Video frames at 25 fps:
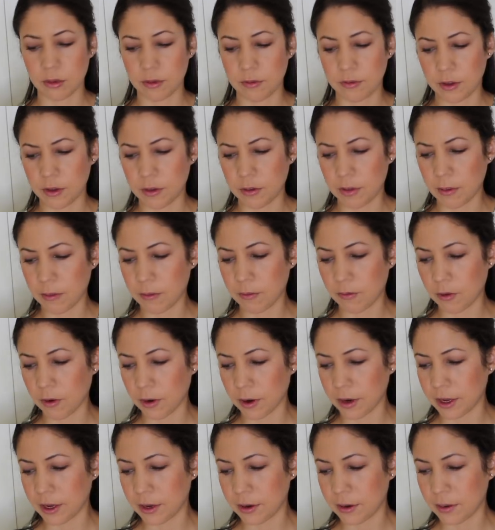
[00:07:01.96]
review them
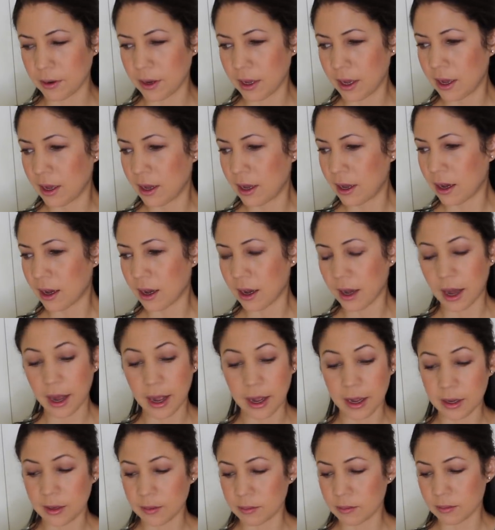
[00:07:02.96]
for you.
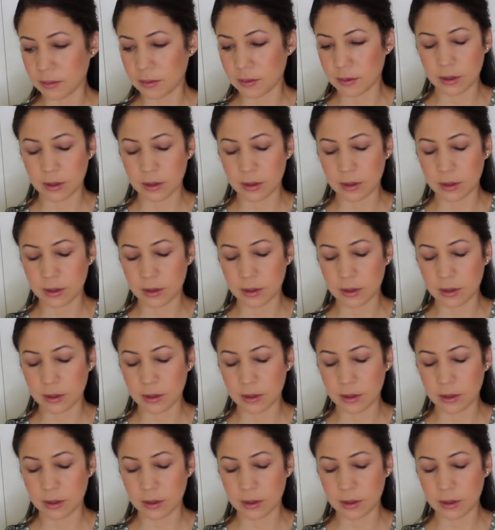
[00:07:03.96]
I